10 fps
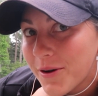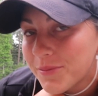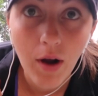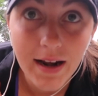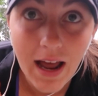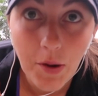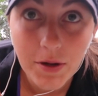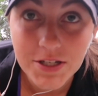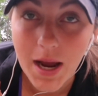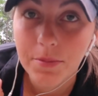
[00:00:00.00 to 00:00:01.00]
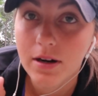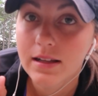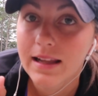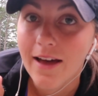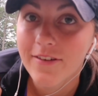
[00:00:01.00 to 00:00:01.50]
Right now I'm on chapter
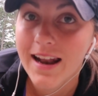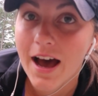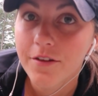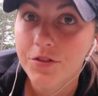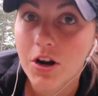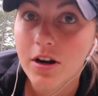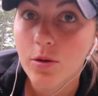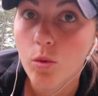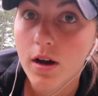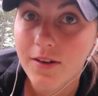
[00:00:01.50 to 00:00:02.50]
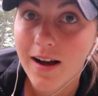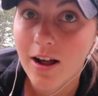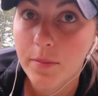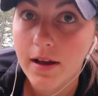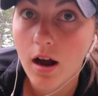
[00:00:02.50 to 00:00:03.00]
11 out of 31 of
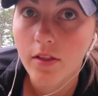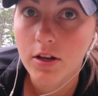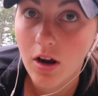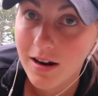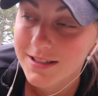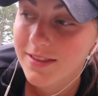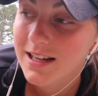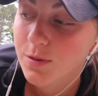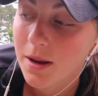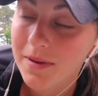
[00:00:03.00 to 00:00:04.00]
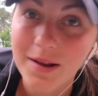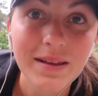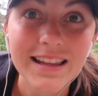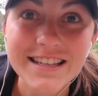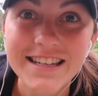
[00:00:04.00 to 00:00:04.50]
I'll Be Gone in the Dark, so that's what I'm going to
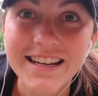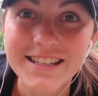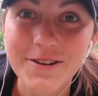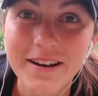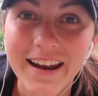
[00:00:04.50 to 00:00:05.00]
be listening to